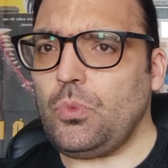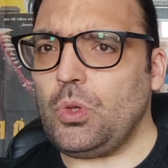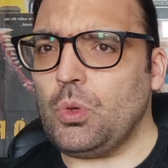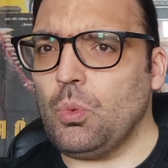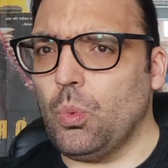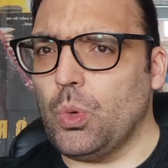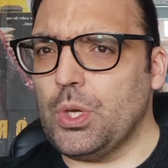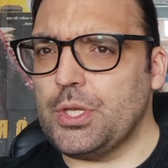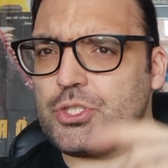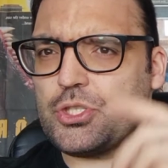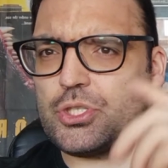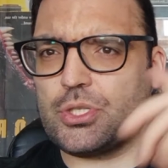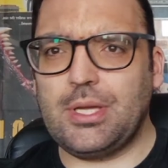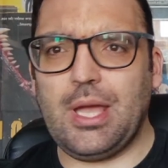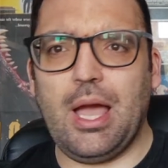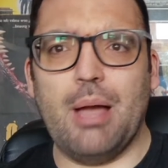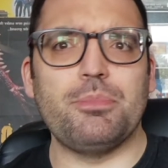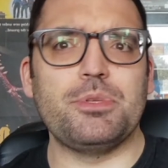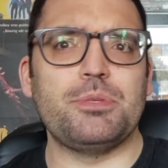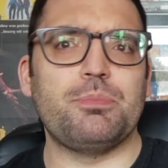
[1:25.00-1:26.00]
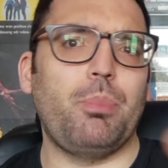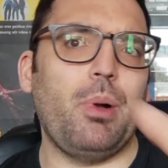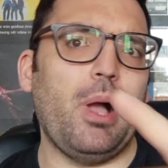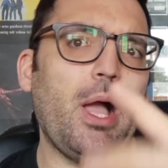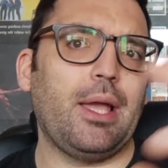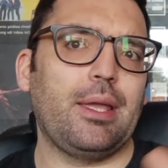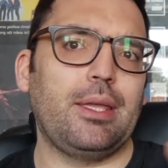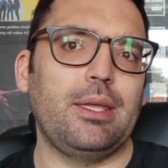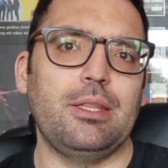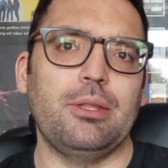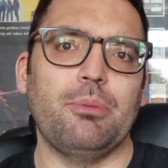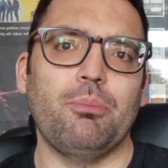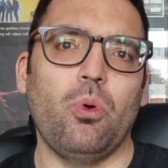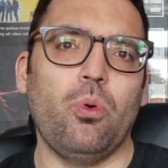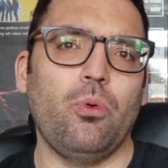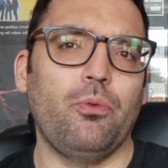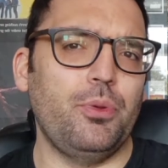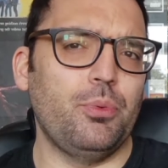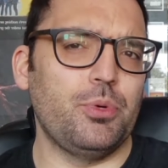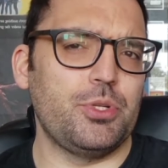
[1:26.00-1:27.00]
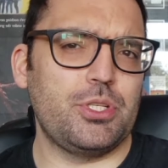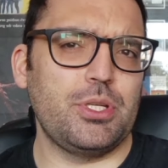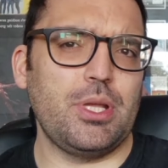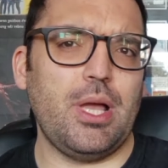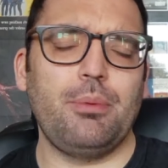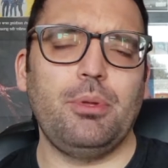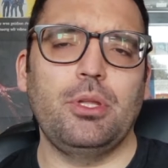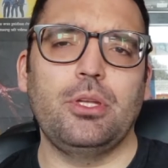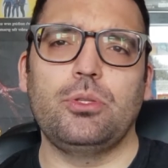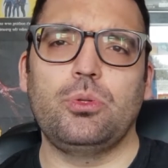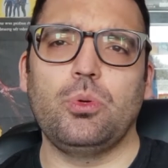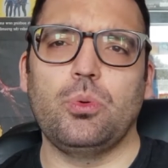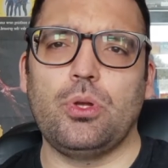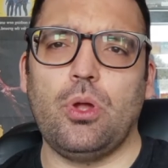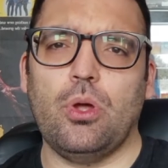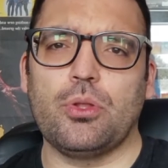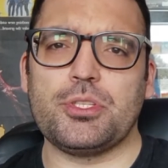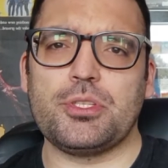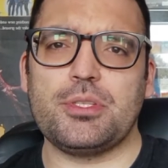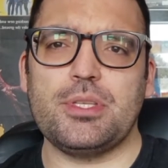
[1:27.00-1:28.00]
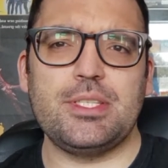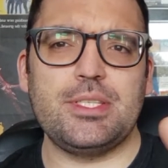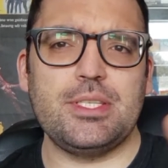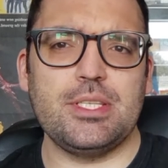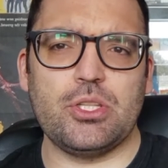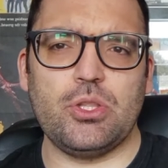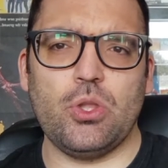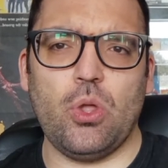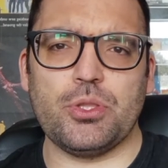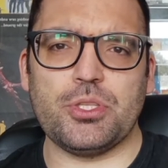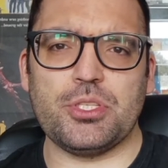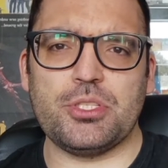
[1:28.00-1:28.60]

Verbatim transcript: which comes back in the movie which i'm going to do a non this is a non